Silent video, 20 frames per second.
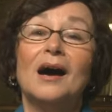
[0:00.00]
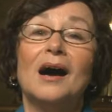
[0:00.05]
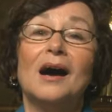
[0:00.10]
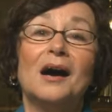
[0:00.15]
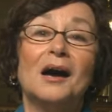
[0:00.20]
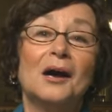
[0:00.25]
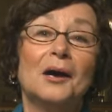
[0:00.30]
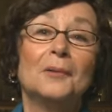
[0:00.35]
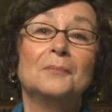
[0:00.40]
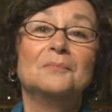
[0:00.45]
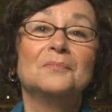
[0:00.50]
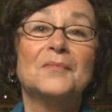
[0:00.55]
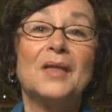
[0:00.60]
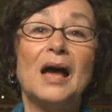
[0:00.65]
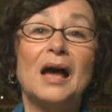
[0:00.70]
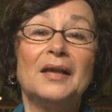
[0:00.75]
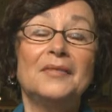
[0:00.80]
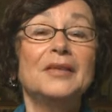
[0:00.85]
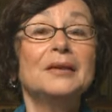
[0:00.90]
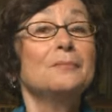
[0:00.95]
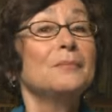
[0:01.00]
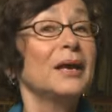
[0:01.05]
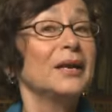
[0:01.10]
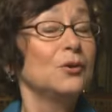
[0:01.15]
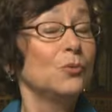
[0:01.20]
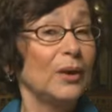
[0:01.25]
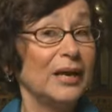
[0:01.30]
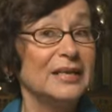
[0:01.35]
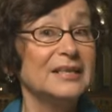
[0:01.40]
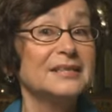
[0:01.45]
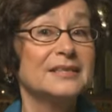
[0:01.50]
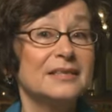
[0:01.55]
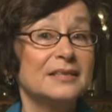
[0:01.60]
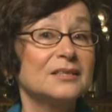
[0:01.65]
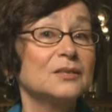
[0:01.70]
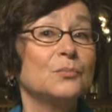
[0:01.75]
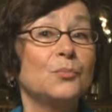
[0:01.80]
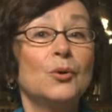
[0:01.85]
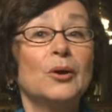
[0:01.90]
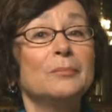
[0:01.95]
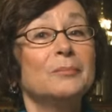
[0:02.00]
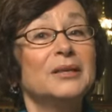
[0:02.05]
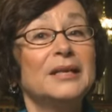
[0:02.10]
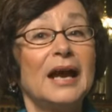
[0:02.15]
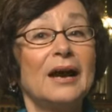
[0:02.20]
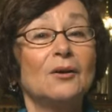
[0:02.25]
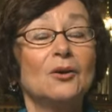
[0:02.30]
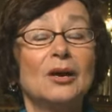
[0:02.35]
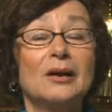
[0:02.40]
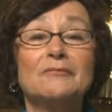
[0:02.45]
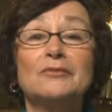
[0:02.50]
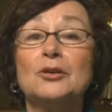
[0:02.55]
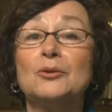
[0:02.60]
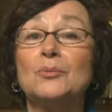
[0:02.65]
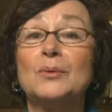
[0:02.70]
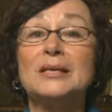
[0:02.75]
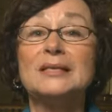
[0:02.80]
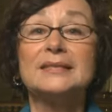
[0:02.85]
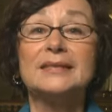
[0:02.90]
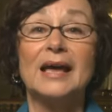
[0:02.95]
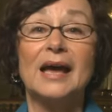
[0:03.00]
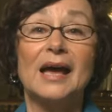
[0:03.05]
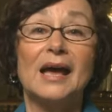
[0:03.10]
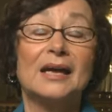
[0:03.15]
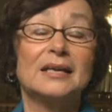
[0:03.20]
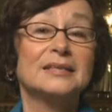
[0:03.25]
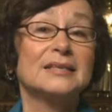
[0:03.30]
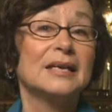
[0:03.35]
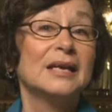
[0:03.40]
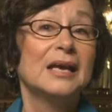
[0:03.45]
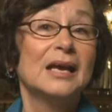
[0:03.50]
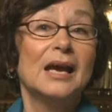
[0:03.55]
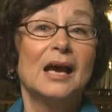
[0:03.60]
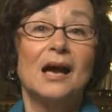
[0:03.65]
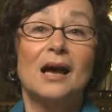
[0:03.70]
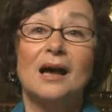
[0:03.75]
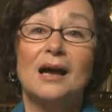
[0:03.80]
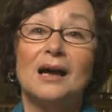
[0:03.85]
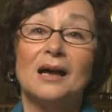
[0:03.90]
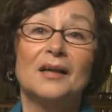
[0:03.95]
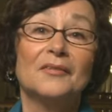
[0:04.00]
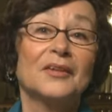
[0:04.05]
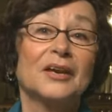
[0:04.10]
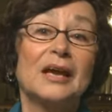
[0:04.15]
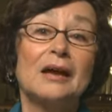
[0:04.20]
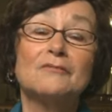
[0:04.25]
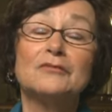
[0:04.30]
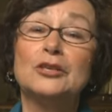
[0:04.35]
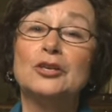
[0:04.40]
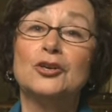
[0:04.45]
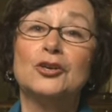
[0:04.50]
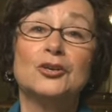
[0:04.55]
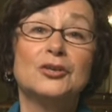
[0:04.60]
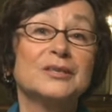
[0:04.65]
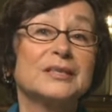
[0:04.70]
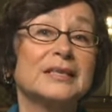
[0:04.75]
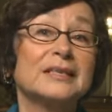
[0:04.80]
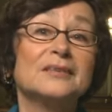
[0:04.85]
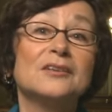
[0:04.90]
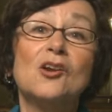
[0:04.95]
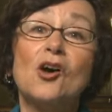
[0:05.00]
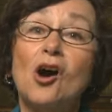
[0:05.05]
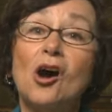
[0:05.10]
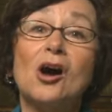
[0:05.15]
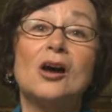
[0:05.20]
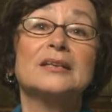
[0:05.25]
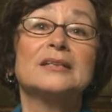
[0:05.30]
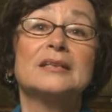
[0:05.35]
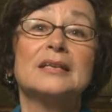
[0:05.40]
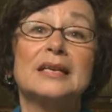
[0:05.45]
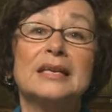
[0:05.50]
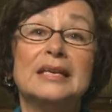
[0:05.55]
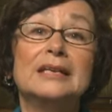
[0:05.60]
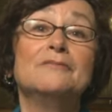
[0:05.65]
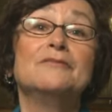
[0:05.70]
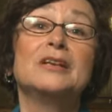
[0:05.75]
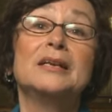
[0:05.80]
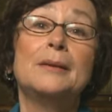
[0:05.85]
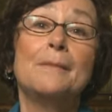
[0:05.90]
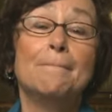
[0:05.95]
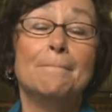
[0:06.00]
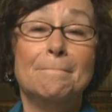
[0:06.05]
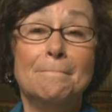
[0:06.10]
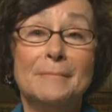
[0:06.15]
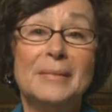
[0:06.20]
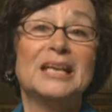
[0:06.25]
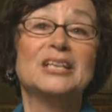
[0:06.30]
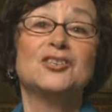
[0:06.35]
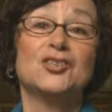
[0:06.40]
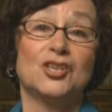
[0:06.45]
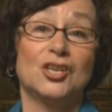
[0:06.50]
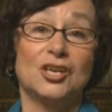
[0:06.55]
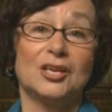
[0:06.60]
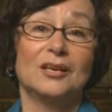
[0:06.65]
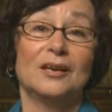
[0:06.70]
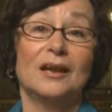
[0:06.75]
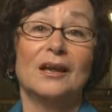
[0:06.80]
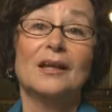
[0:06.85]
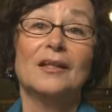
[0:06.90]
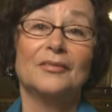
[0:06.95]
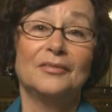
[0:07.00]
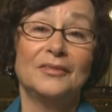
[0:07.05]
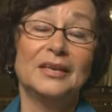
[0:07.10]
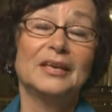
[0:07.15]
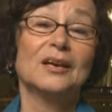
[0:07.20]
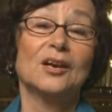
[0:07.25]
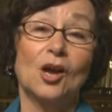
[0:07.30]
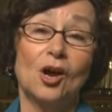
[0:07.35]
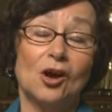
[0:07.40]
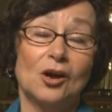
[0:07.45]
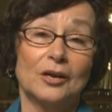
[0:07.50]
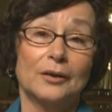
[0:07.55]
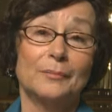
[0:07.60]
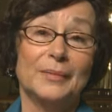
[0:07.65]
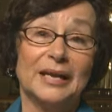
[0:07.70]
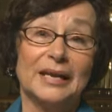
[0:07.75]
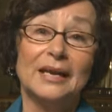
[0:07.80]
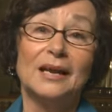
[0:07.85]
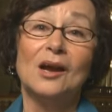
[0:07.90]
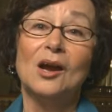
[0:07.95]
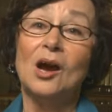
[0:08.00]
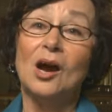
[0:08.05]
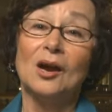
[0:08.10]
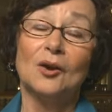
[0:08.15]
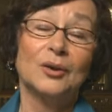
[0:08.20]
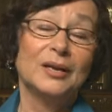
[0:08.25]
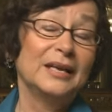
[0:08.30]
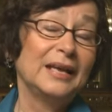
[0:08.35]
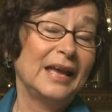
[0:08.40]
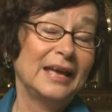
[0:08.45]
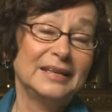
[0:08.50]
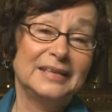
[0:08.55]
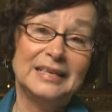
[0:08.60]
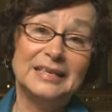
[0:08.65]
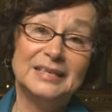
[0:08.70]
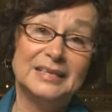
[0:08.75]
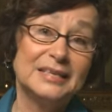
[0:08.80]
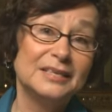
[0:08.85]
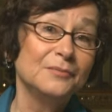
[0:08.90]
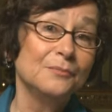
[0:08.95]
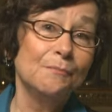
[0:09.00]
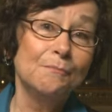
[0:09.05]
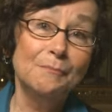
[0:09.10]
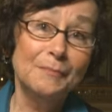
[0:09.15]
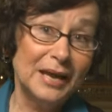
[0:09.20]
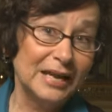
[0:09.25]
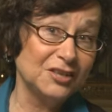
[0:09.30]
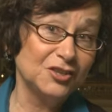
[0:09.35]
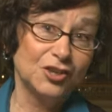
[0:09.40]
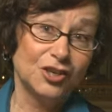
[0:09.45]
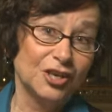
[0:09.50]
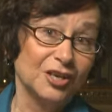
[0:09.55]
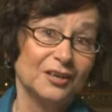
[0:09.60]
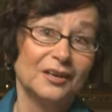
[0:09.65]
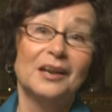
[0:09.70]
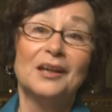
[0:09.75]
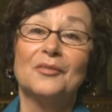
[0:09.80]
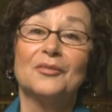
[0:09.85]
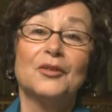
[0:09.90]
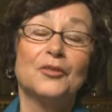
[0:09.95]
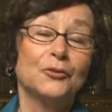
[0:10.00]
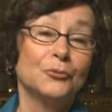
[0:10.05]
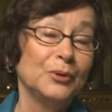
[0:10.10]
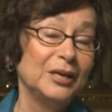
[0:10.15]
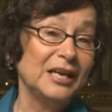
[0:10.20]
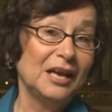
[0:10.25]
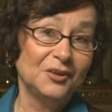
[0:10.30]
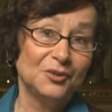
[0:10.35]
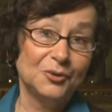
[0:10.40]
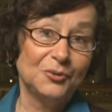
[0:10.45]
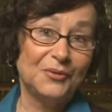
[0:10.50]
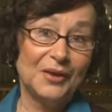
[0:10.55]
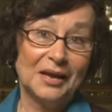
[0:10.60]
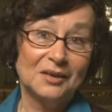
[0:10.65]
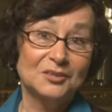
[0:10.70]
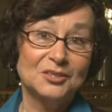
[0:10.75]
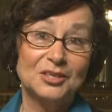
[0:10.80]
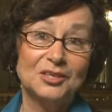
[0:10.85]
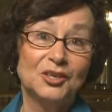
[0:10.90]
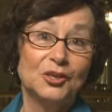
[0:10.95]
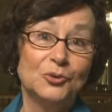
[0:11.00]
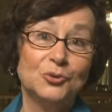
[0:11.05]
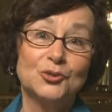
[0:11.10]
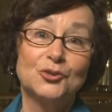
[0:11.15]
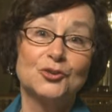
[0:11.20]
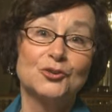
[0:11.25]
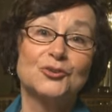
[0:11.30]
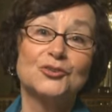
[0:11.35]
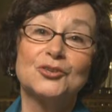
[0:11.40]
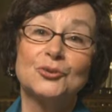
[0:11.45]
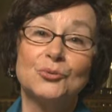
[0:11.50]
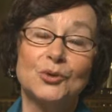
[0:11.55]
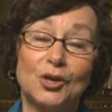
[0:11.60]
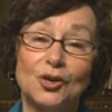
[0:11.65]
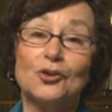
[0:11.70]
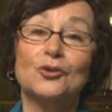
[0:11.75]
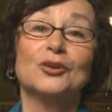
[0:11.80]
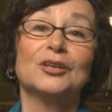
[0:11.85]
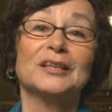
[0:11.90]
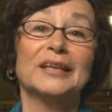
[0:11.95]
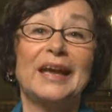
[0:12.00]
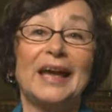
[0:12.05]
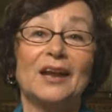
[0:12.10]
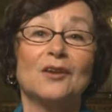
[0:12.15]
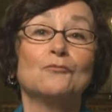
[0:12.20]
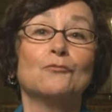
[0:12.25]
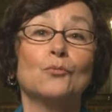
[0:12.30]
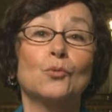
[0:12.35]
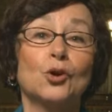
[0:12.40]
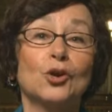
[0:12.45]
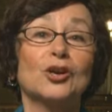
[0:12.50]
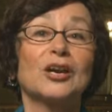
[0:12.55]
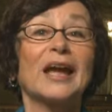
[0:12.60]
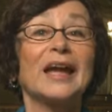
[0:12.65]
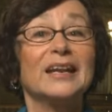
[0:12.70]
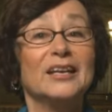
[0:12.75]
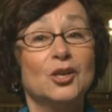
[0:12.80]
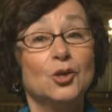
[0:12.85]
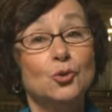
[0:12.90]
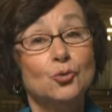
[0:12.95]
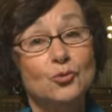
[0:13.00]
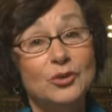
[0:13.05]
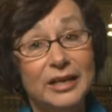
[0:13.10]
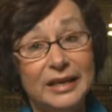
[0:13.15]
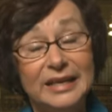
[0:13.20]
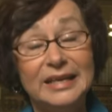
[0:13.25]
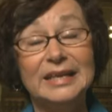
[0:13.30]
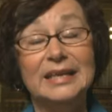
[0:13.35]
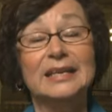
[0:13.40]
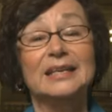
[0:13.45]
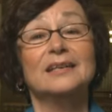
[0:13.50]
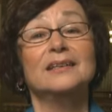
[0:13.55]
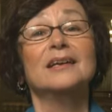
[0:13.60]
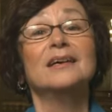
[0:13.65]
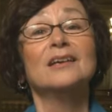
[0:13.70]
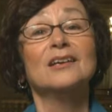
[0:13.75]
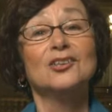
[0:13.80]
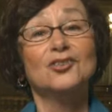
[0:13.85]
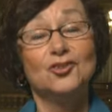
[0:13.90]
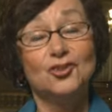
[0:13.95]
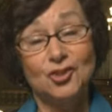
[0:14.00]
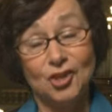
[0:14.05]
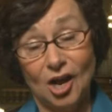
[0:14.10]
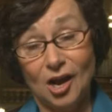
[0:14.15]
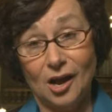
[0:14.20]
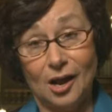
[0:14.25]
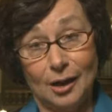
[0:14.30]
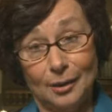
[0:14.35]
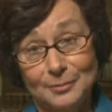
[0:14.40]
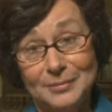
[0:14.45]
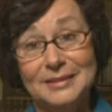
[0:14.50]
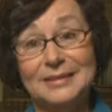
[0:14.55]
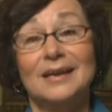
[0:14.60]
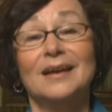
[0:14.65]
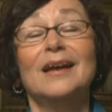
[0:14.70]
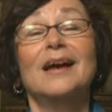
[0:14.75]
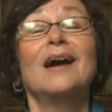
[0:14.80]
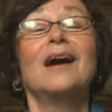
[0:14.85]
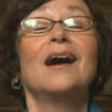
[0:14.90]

Um, I think my greatest disappointment, however, was that uh, the governor did not even mention the economy, and he didn't mention the 300,000 Hoosiers who are currently out of work and who need jobs.